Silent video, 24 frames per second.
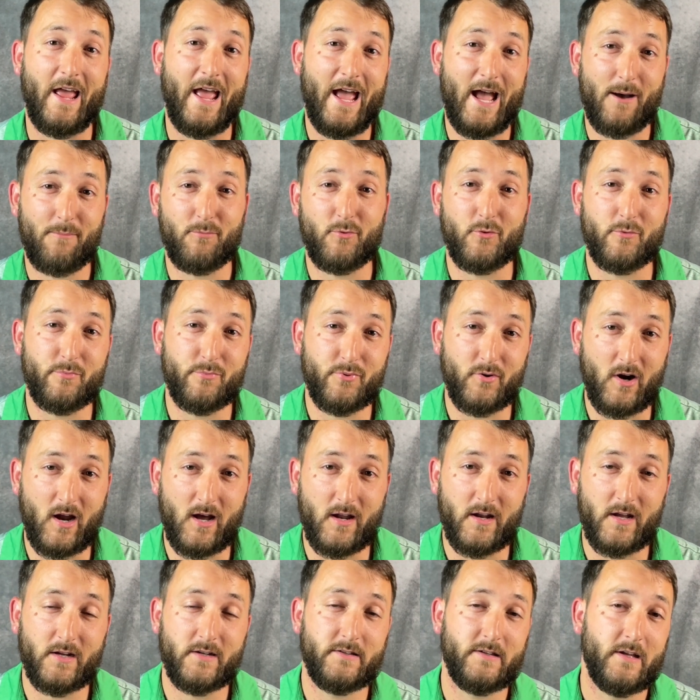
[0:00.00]
Apple
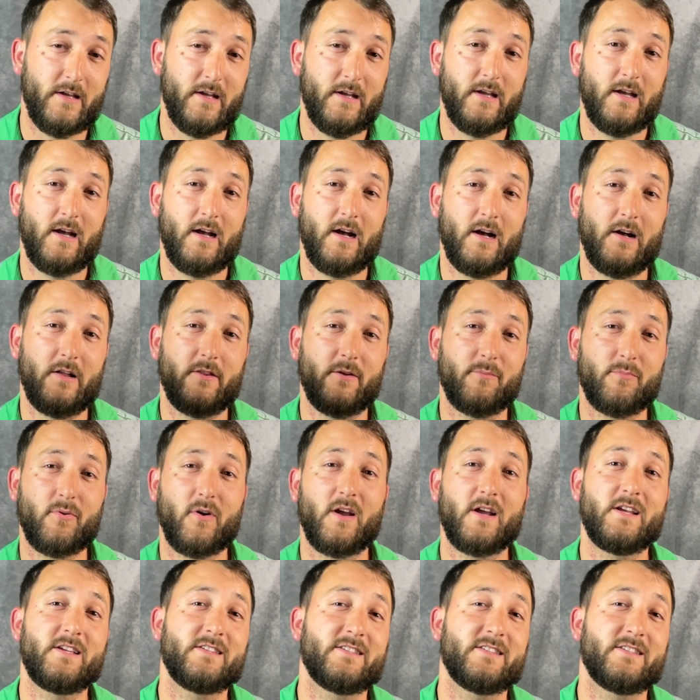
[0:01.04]
product. The price